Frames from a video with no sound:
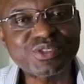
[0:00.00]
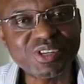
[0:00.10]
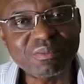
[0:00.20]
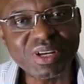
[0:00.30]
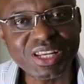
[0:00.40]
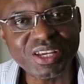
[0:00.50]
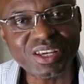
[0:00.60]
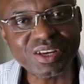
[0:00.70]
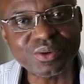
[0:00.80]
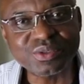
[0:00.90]
you're
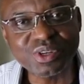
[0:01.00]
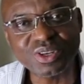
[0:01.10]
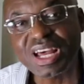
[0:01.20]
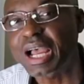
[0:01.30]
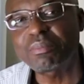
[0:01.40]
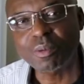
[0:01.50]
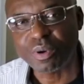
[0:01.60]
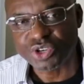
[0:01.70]
somebody who's got high blood